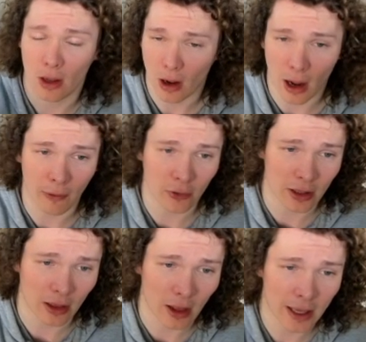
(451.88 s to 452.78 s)
I
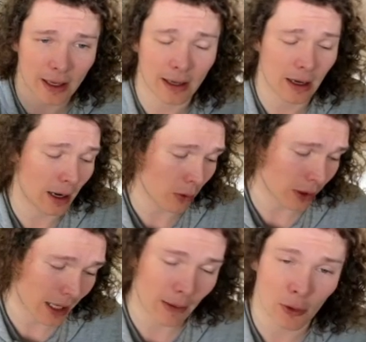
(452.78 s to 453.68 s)
really like it, and I
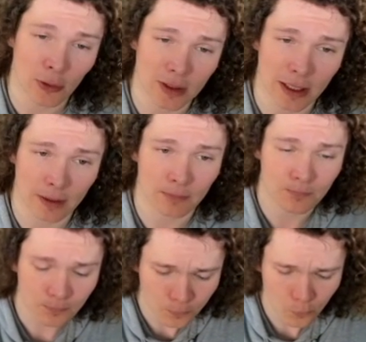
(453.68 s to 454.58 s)
want to keep using it.
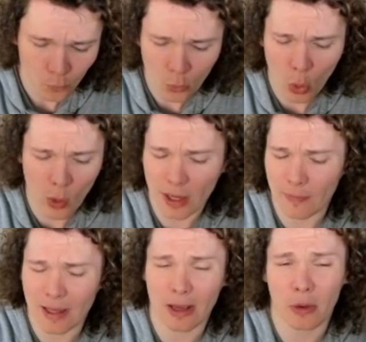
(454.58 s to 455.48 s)
We're going to
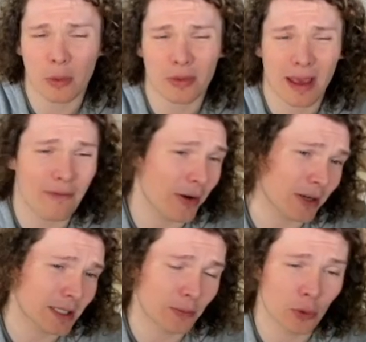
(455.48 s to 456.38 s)
be going with a very
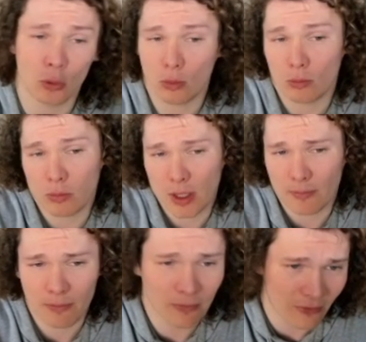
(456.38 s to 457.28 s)
simple,
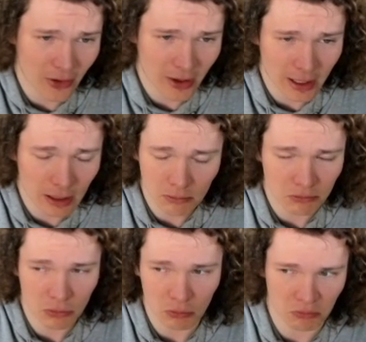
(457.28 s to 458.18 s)
very
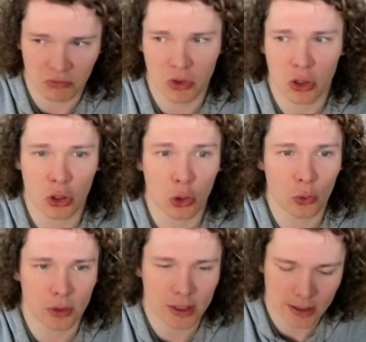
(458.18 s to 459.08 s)

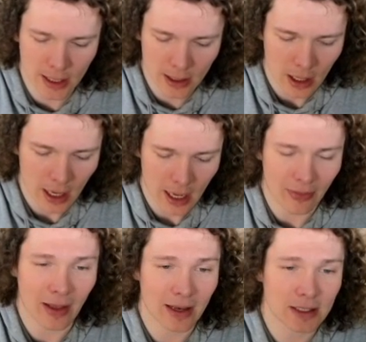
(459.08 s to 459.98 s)
used set,
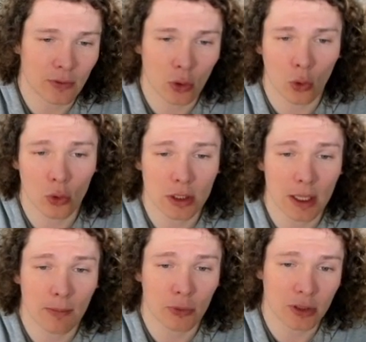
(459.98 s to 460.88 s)
and that is of course
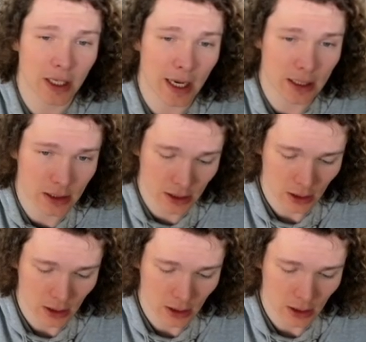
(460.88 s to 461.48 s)
Protect,